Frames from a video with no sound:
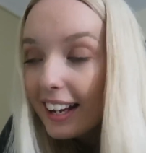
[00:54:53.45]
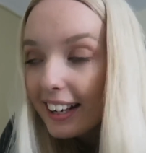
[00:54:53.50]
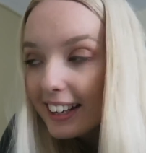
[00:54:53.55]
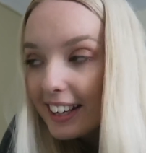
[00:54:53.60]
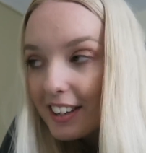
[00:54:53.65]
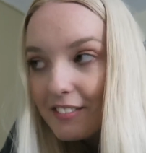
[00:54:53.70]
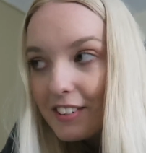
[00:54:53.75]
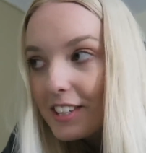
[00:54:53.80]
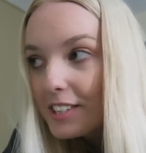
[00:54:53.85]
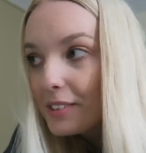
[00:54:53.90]

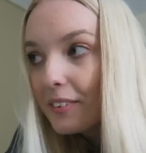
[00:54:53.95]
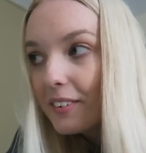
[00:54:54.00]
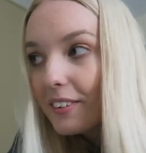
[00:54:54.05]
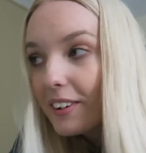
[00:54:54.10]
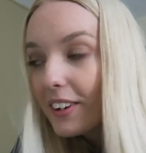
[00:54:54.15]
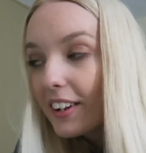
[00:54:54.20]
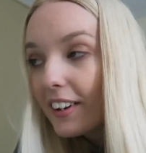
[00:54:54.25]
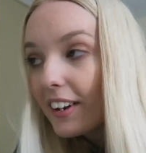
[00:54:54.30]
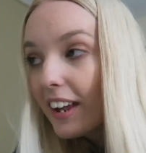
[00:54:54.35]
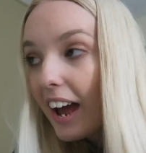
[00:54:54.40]
Give this
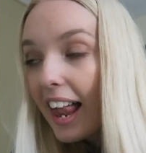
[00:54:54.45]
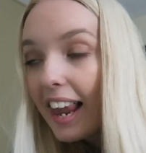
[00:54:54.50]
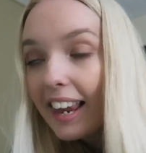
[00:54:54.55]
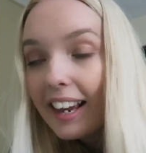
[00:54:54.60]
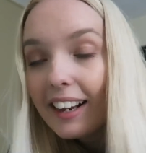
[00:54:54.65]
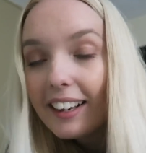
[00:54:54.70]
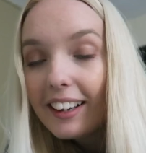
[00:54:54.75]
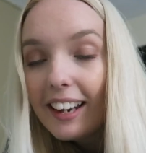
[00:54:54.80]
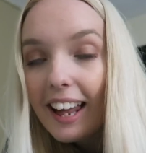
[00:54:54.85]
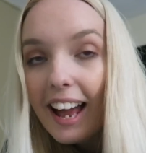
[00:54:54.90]
one a
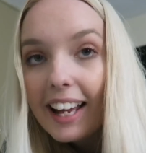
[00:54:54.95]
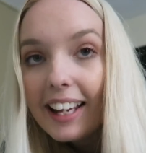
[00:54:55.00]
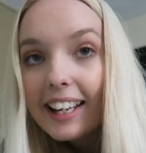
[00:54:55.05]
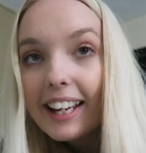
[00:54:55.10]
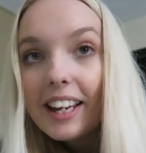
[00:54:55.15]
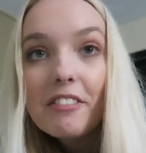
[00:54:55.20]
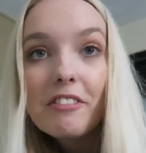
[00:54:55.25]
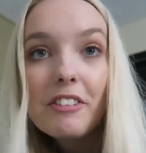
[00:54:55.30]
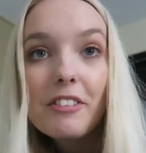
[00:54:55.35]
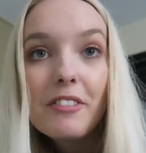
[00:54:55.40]
little
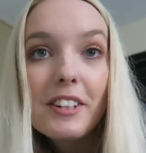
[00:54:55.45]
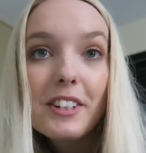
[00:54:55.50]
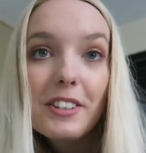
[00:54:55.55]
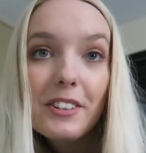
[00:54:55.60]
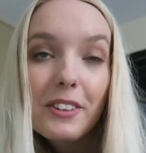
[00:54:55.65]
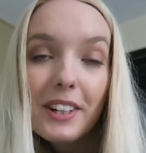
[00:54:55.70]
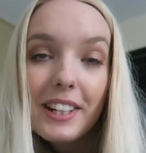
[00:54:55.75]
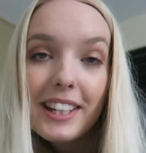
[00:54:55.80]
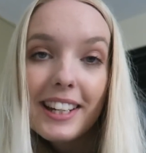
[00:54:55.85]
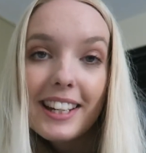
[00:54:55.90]
like if you've
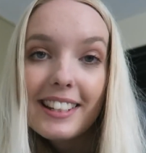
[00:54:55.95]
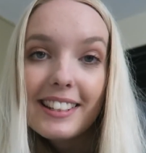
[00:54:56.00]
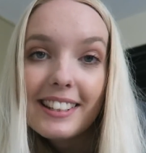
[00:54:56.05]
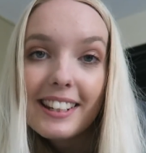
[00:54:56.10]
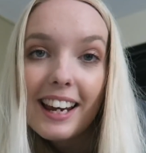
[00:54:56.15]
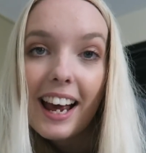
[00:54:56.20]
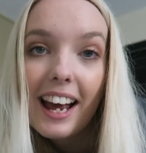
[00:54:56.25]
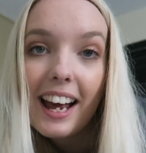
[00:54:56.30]
enjoyed it.